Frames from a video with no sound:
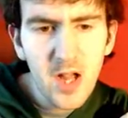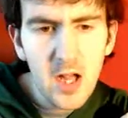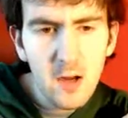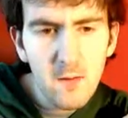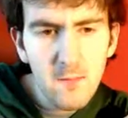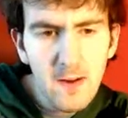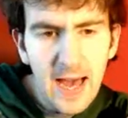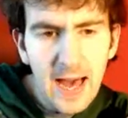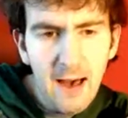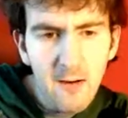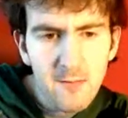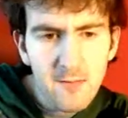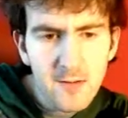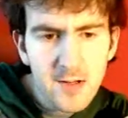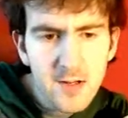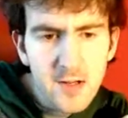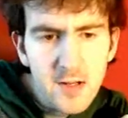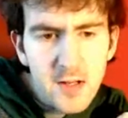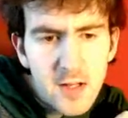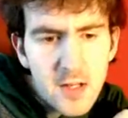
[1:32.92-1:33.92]

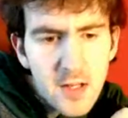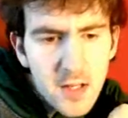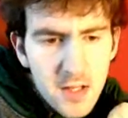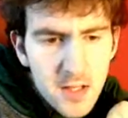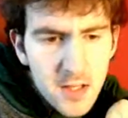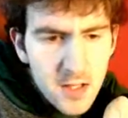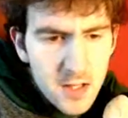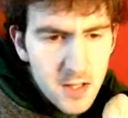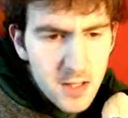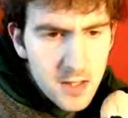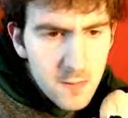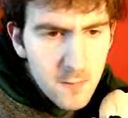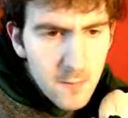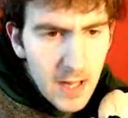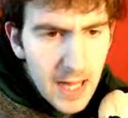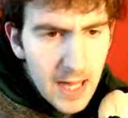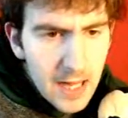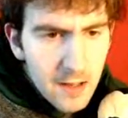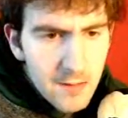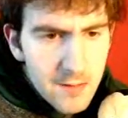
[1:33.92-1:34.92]
around the
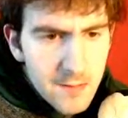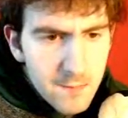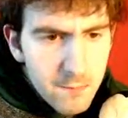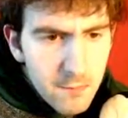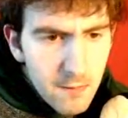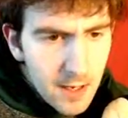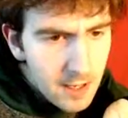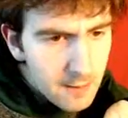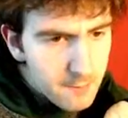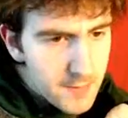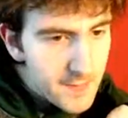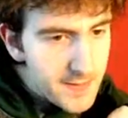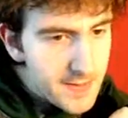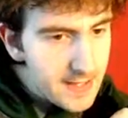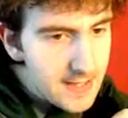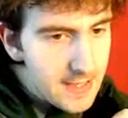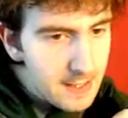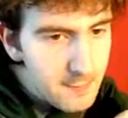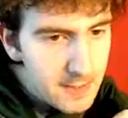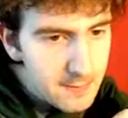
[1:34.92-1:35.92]
world. Well, maybe
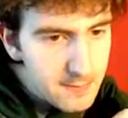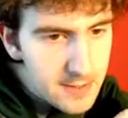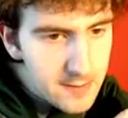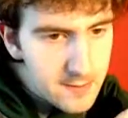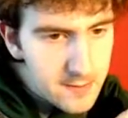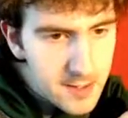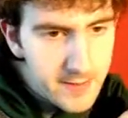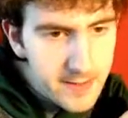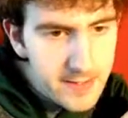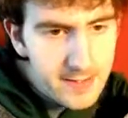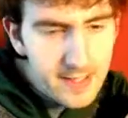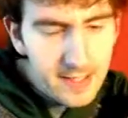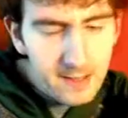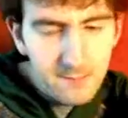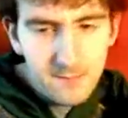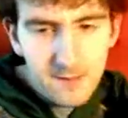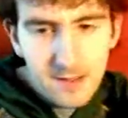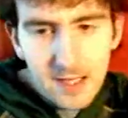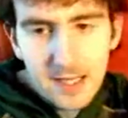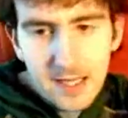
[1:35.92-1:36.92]
just have a go in
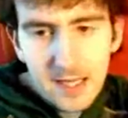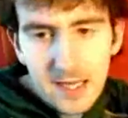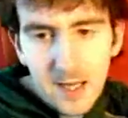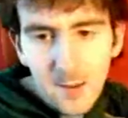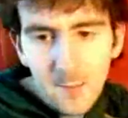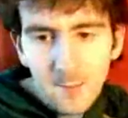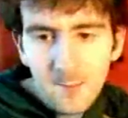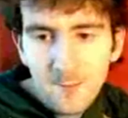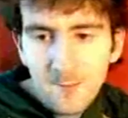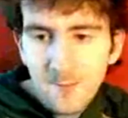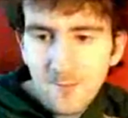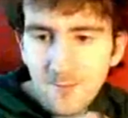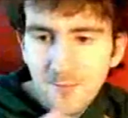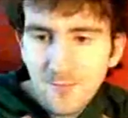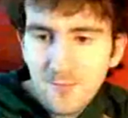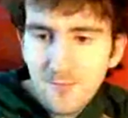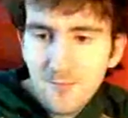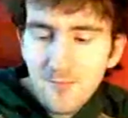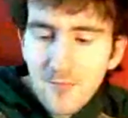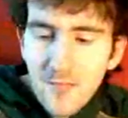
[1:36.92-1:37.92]
there. Well,
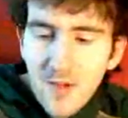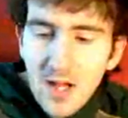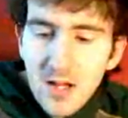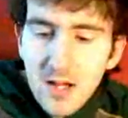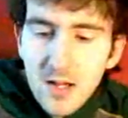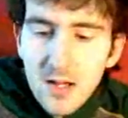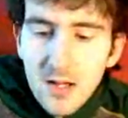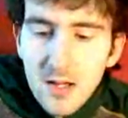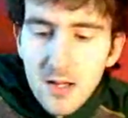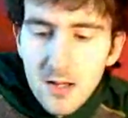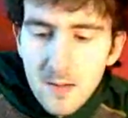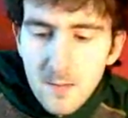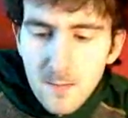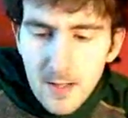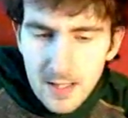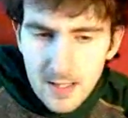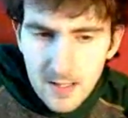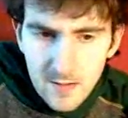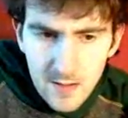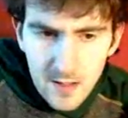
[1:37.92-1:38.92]

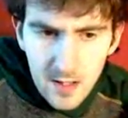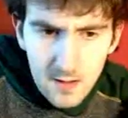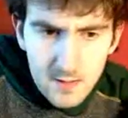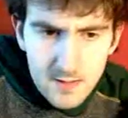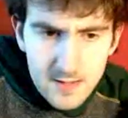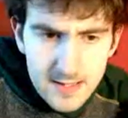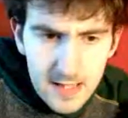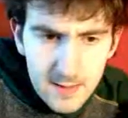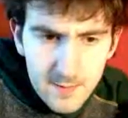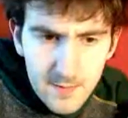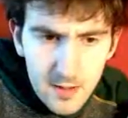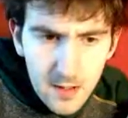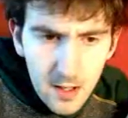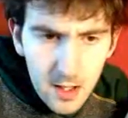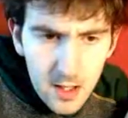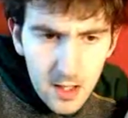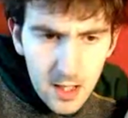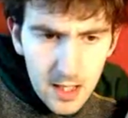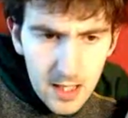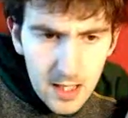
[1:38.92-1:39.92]
right, it's loud. You've
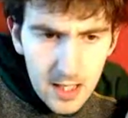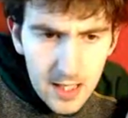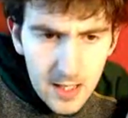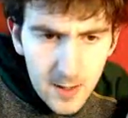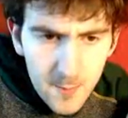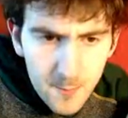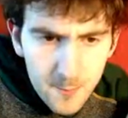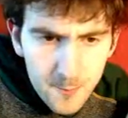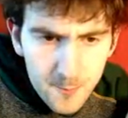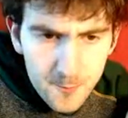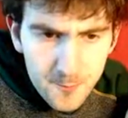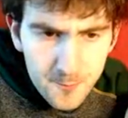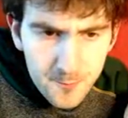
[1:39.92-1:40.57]
got, you